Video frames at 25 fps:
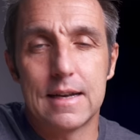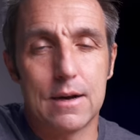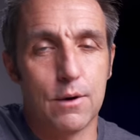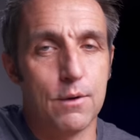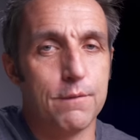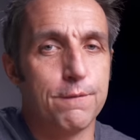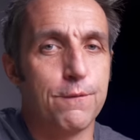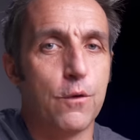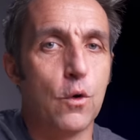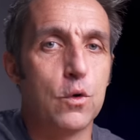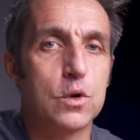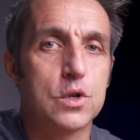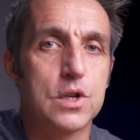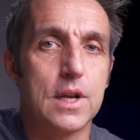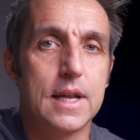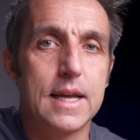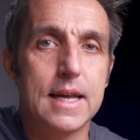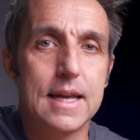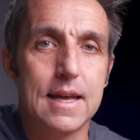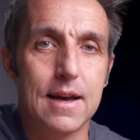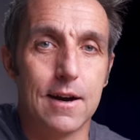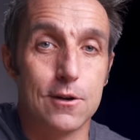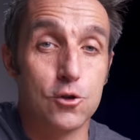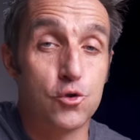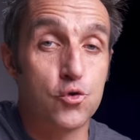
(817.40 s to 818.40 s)
Now,
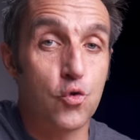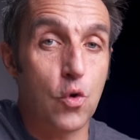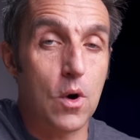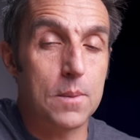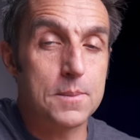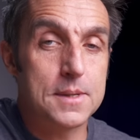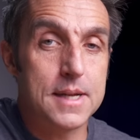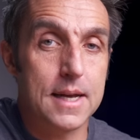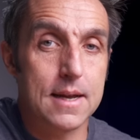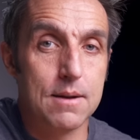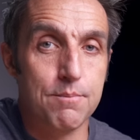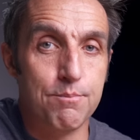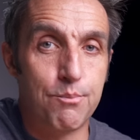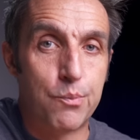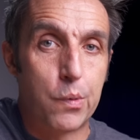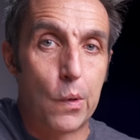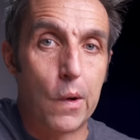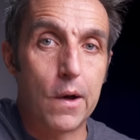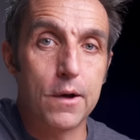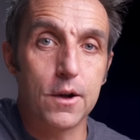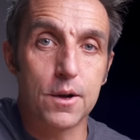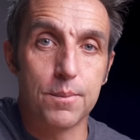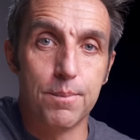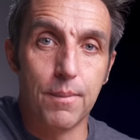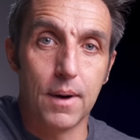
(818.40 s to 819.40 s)
unfortunately, I dropped it and
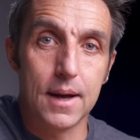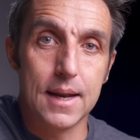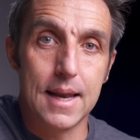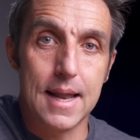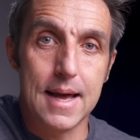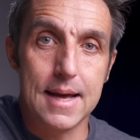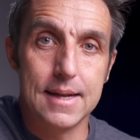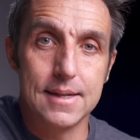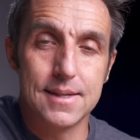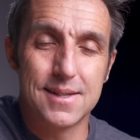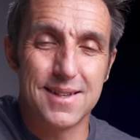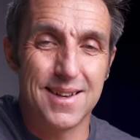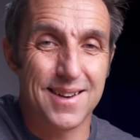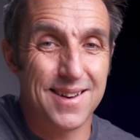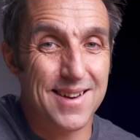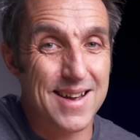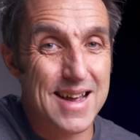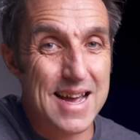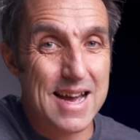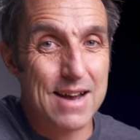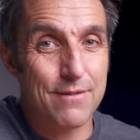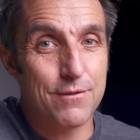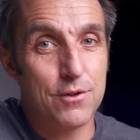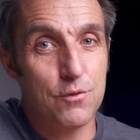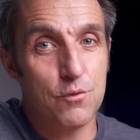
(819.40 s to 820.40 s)
broke my lens, and I
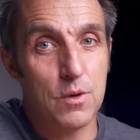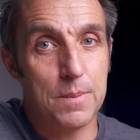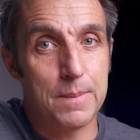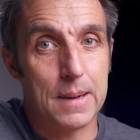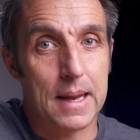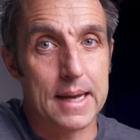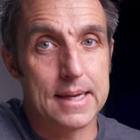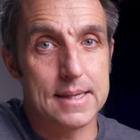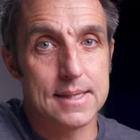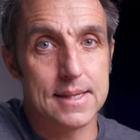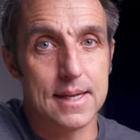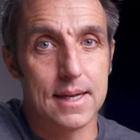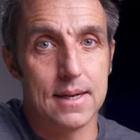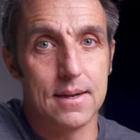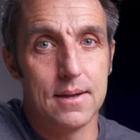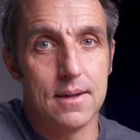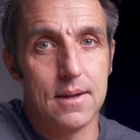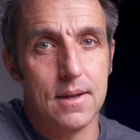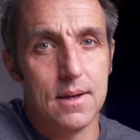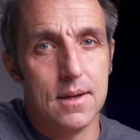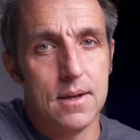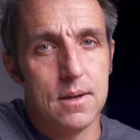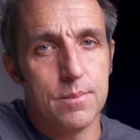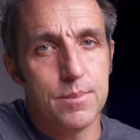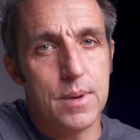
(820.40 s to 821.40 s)
haven't replaced it.
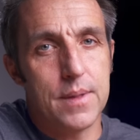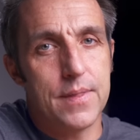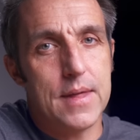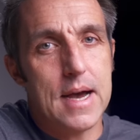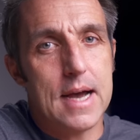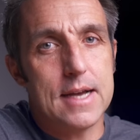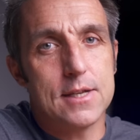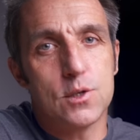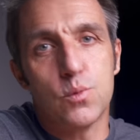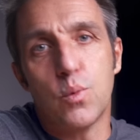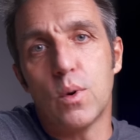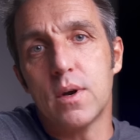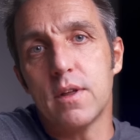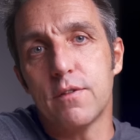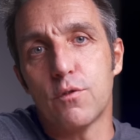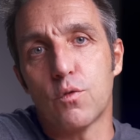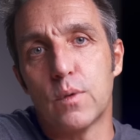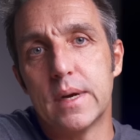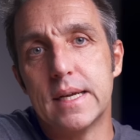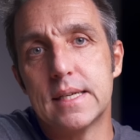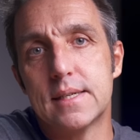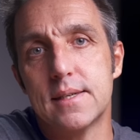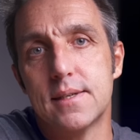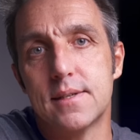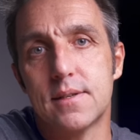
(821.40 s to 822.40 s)
But that is one of the
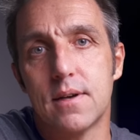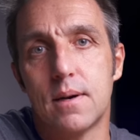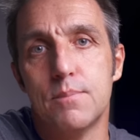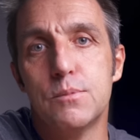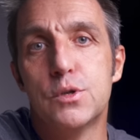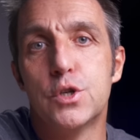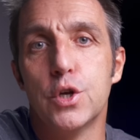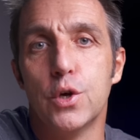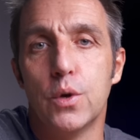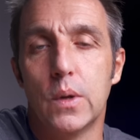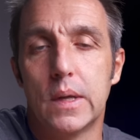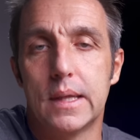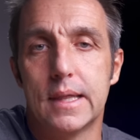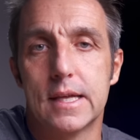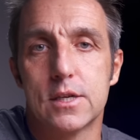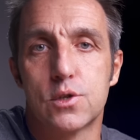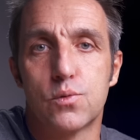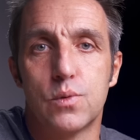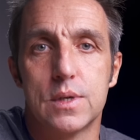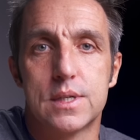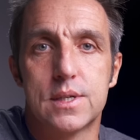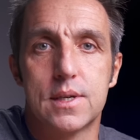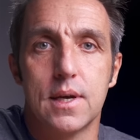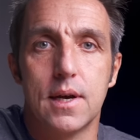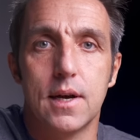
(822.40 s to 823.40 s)
reasons I'm doing this
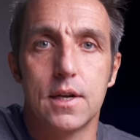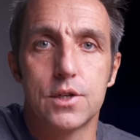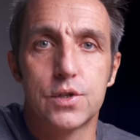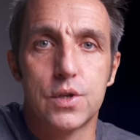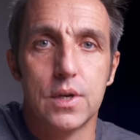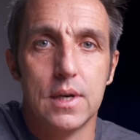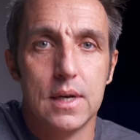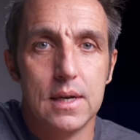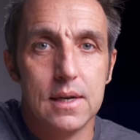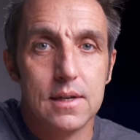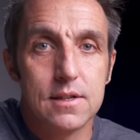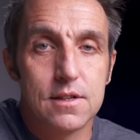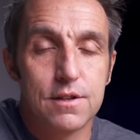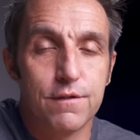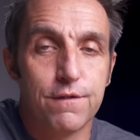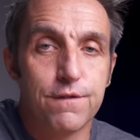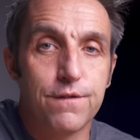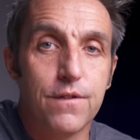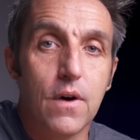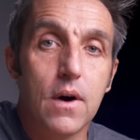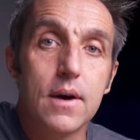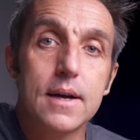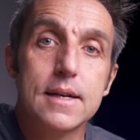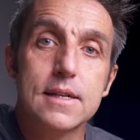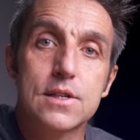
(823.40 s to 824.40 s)
research, to
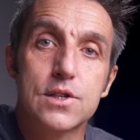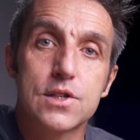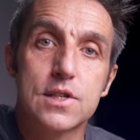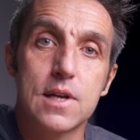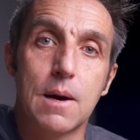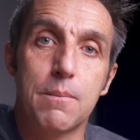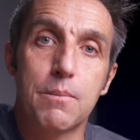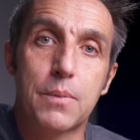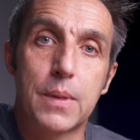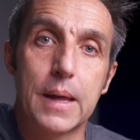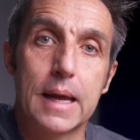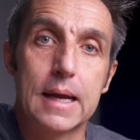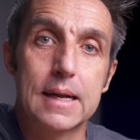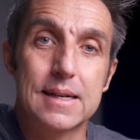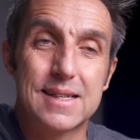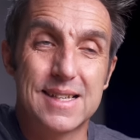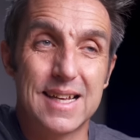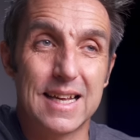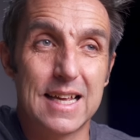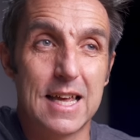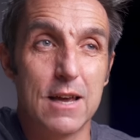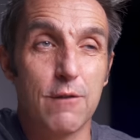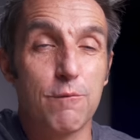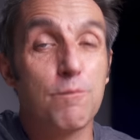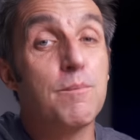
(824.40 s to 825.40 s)
find something to
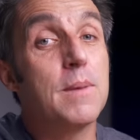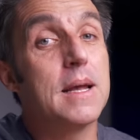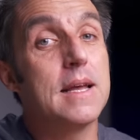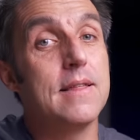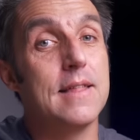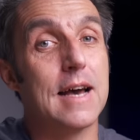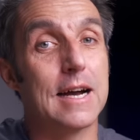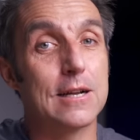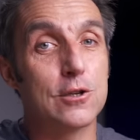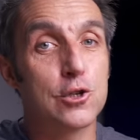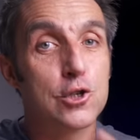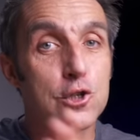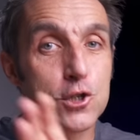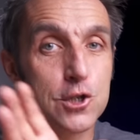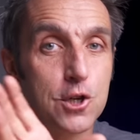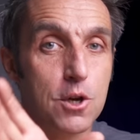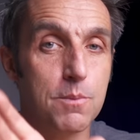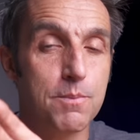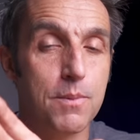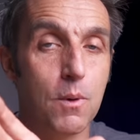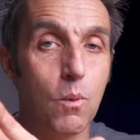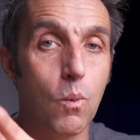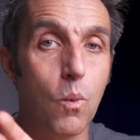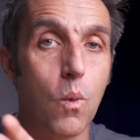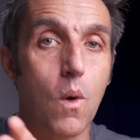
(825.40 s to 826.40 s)
give me that
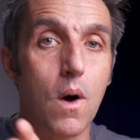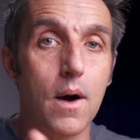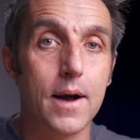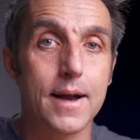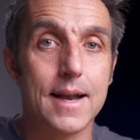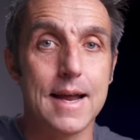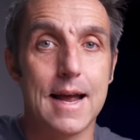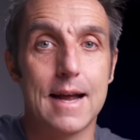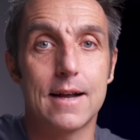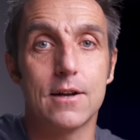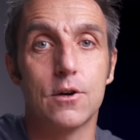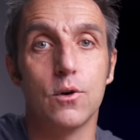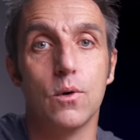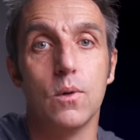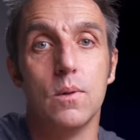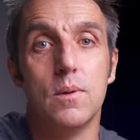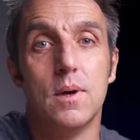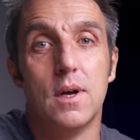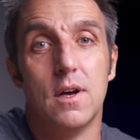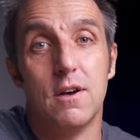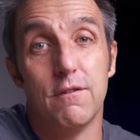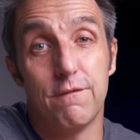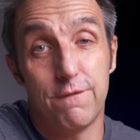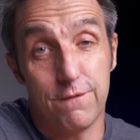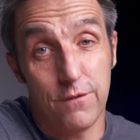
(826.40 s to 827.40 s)
super wide angle
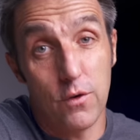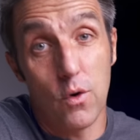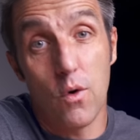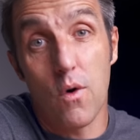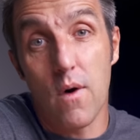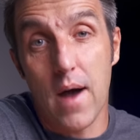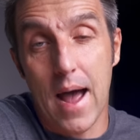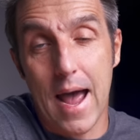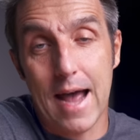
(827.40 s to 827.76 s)
for